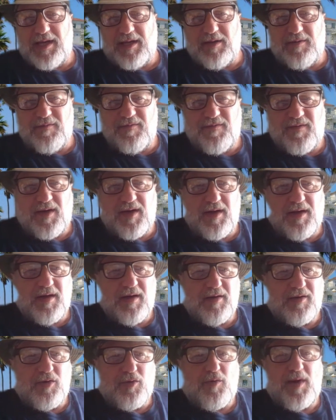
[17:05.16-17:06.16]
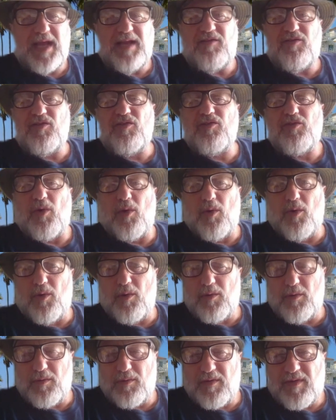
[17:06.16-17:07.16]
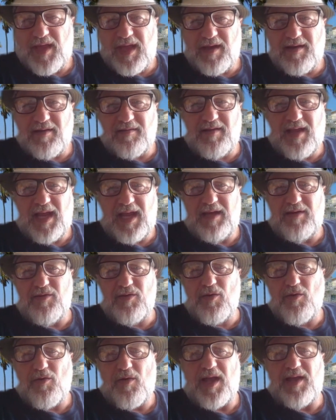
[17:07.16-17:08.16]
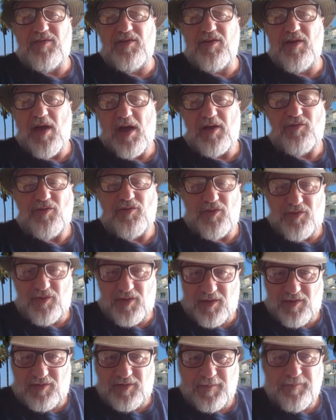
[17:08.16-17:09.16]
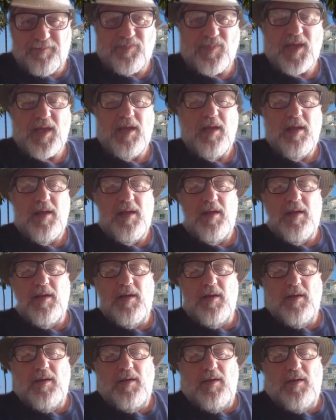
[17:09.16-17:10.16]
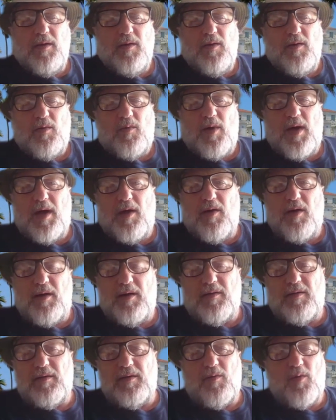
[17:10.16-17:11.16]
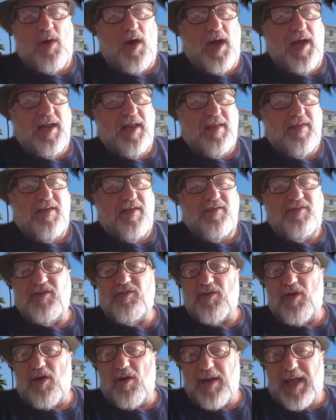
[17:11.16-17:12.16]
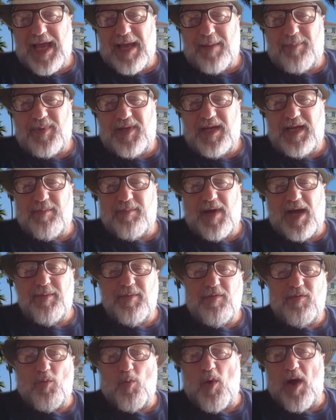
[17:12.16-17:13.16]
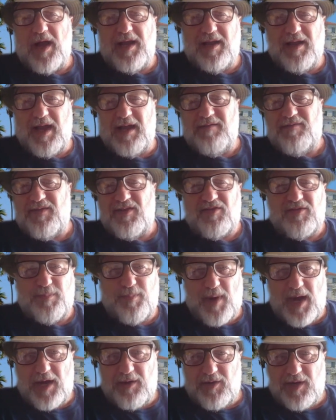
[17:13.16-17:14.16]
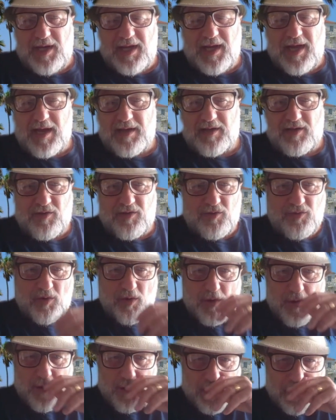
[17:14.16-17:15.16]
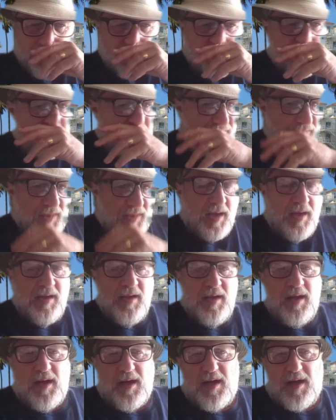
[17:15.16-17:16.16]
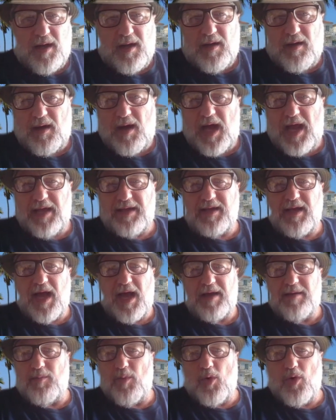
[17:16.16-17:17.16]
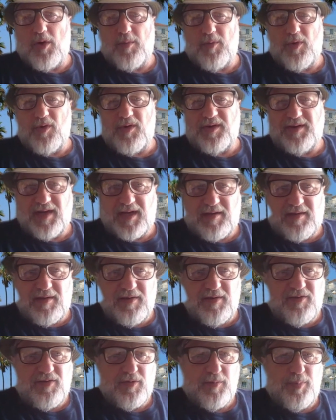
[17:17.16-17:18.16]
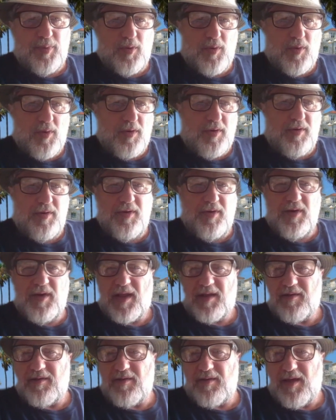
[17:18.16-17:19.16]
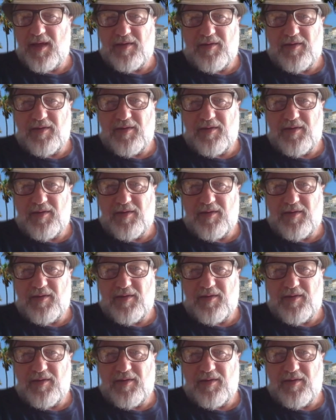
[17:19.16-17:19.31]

of great soul that attained Christ consciousness. Well, while this is all happening, my life is spiraling out of control. I had gotten more and more addicted to porn and